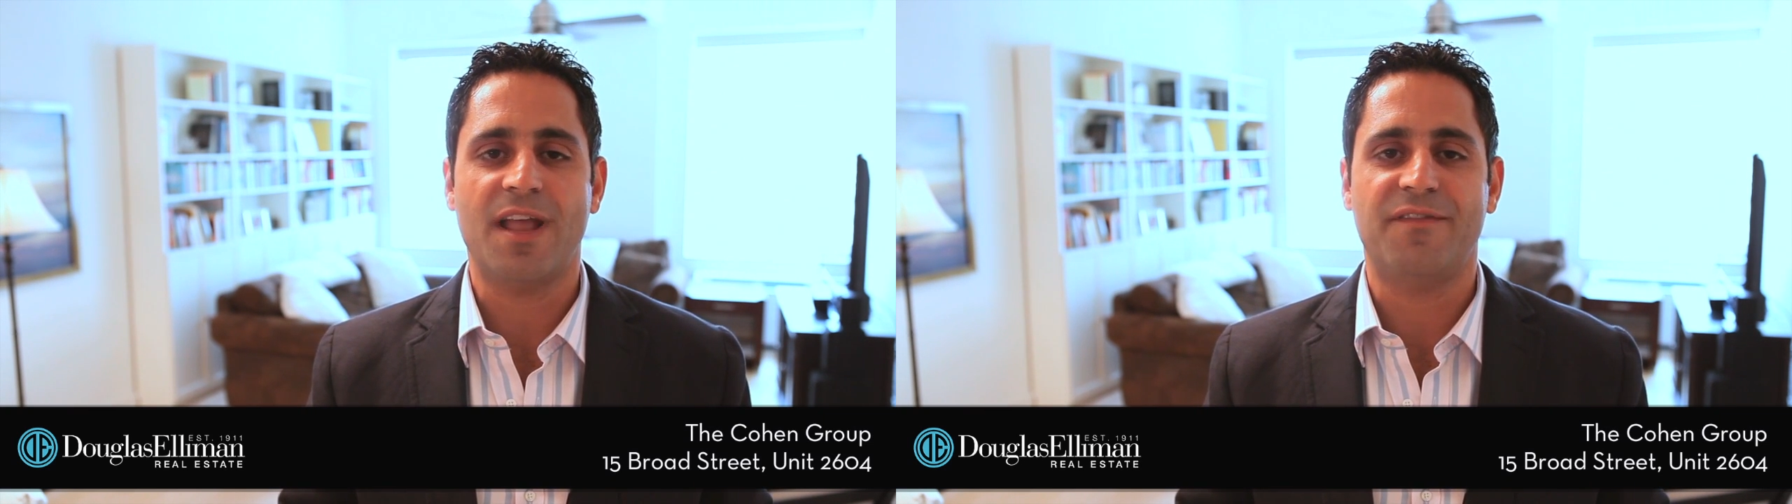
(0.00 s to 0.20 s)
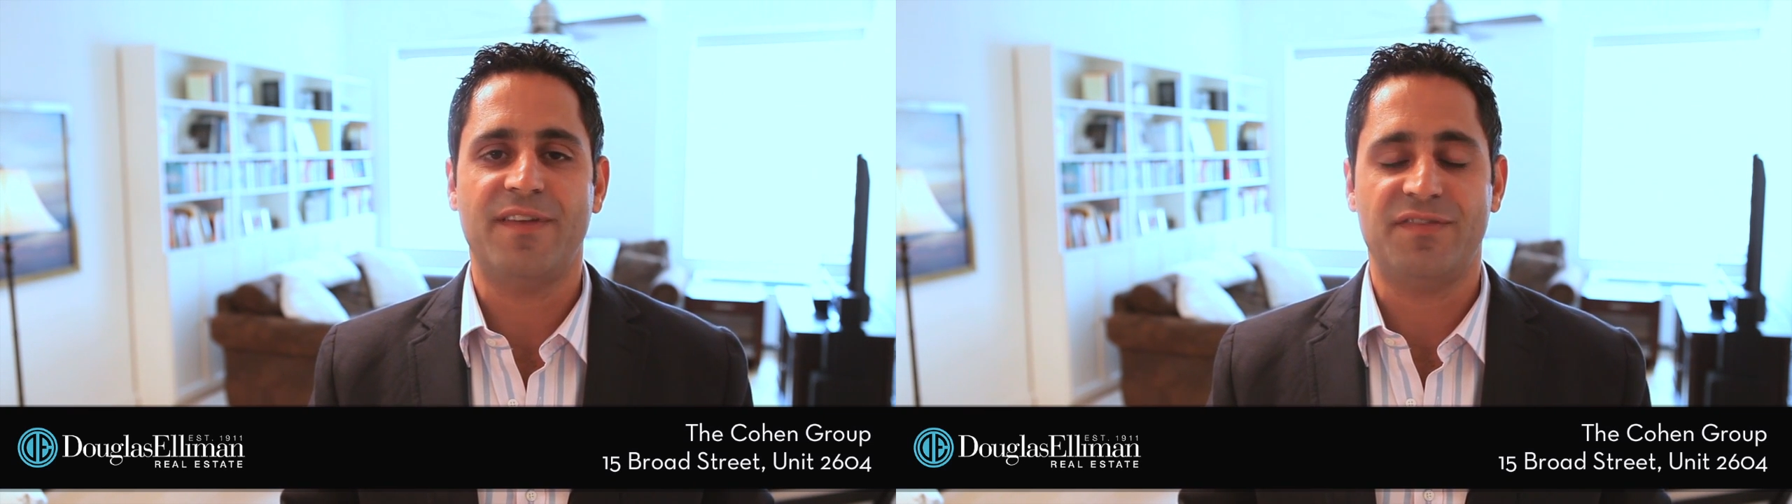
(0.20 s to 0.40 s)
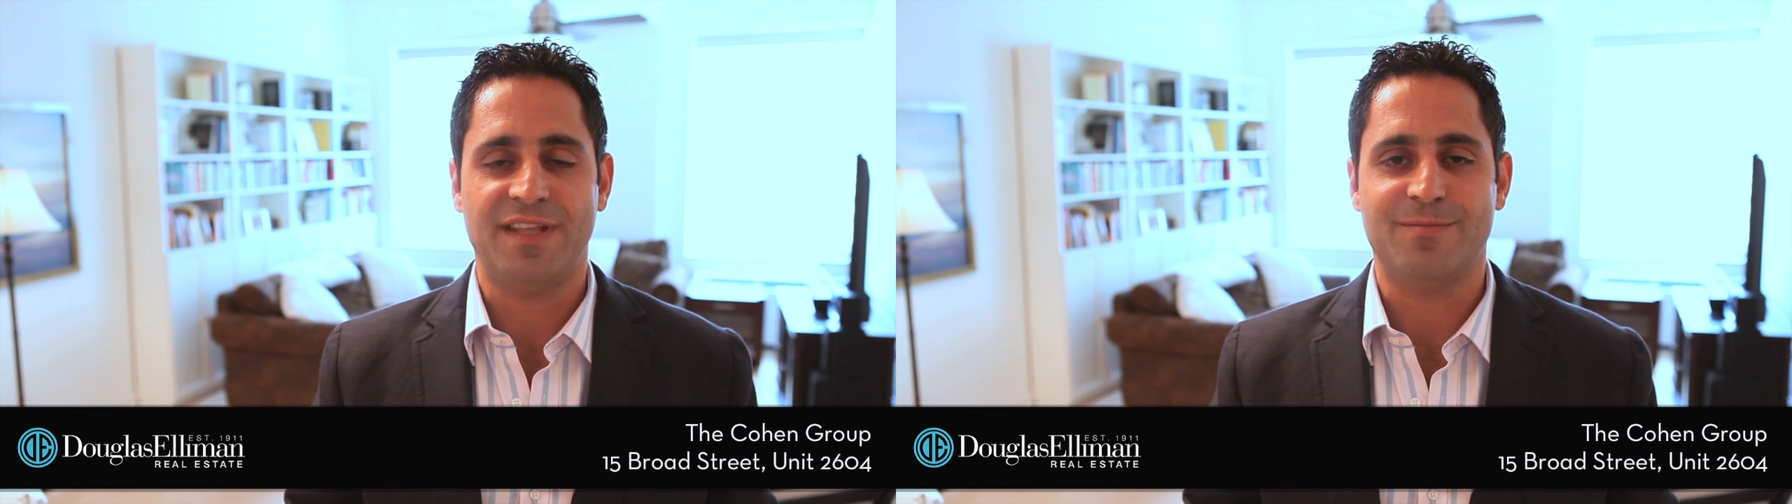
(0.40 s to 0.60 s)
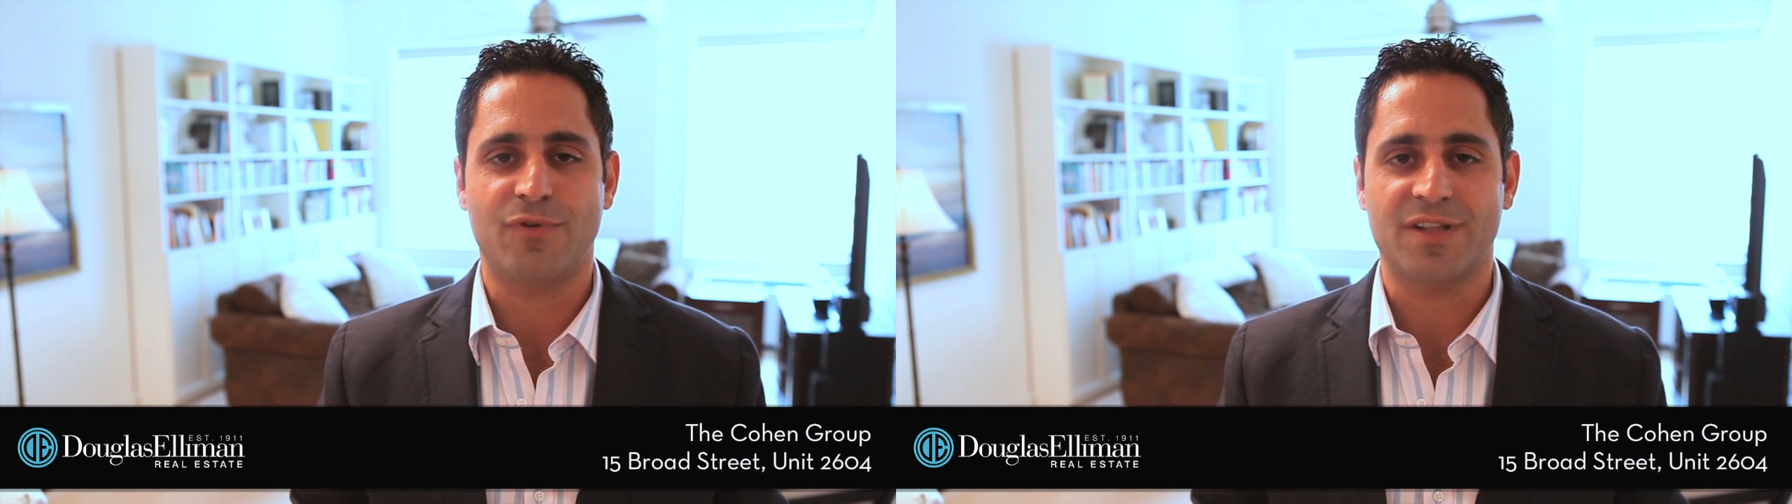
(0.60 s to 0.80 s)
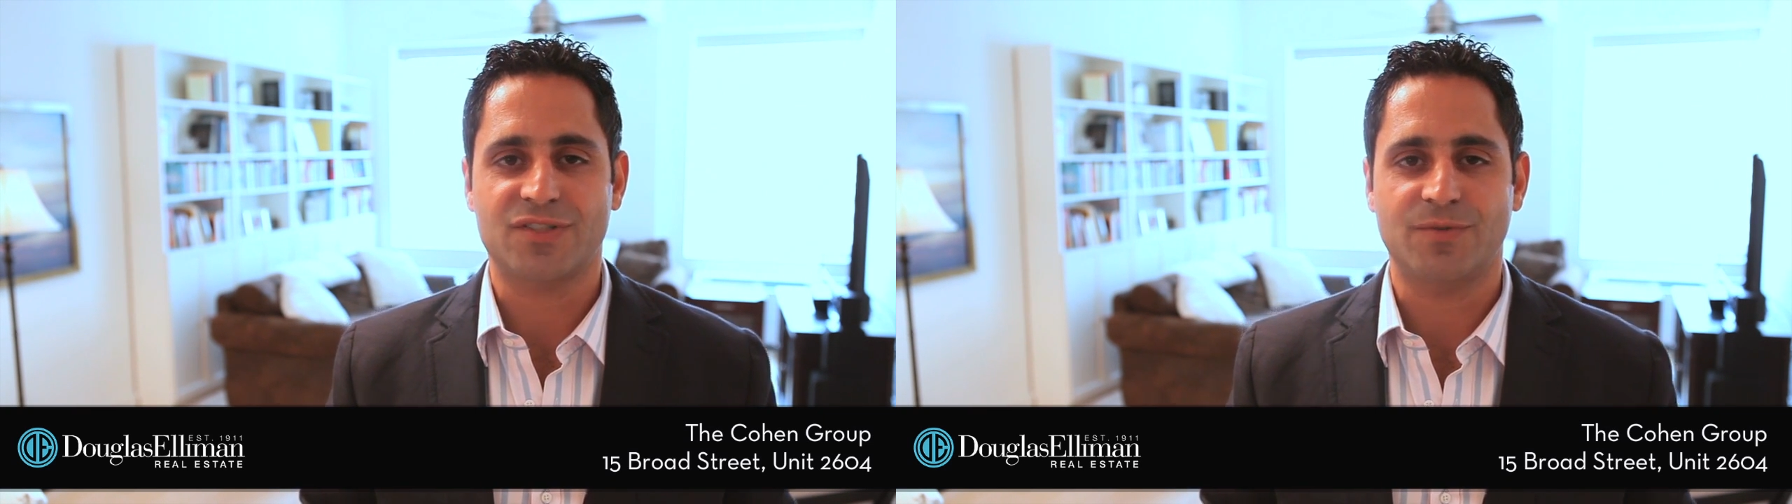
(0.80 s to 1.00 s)
at fifteen
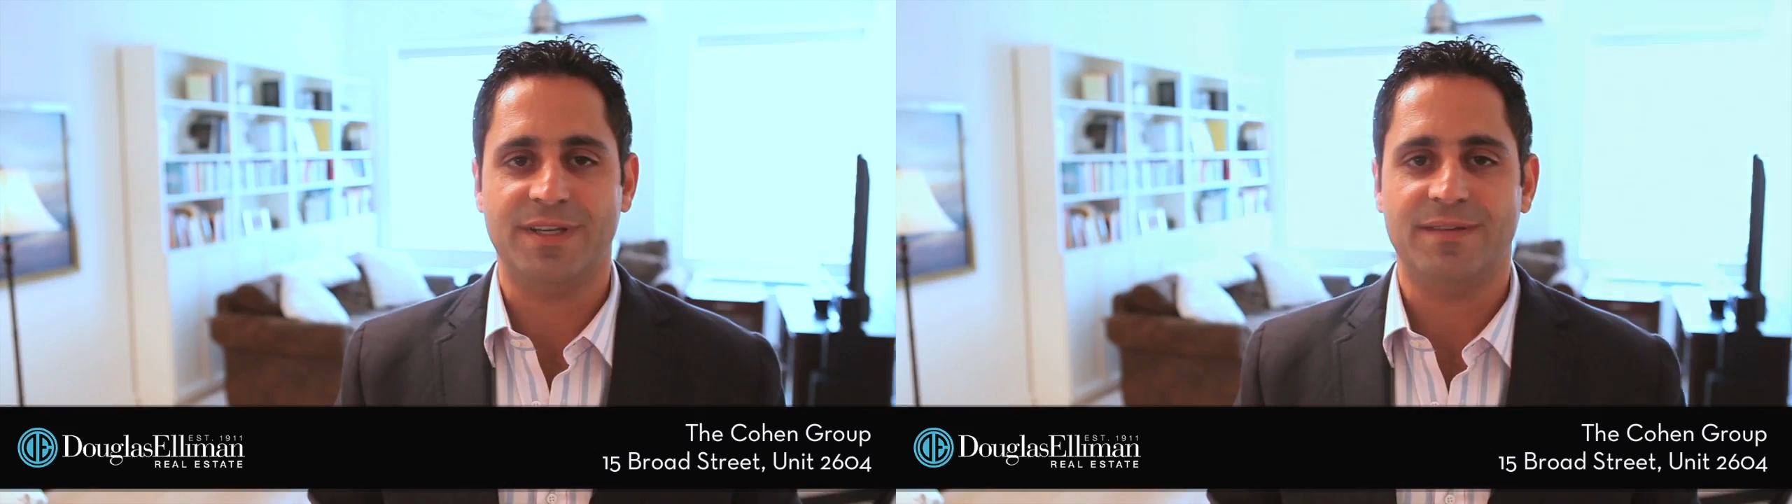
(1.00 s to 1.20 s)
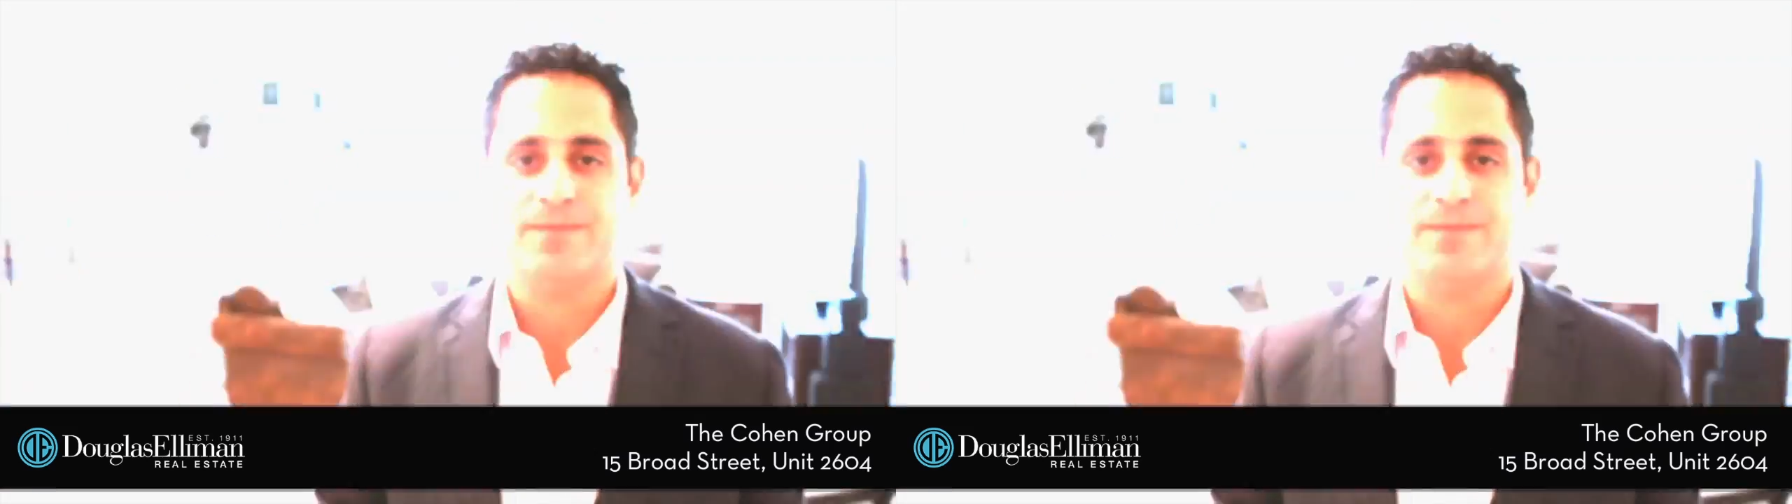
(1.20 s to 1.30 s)
Broad Street.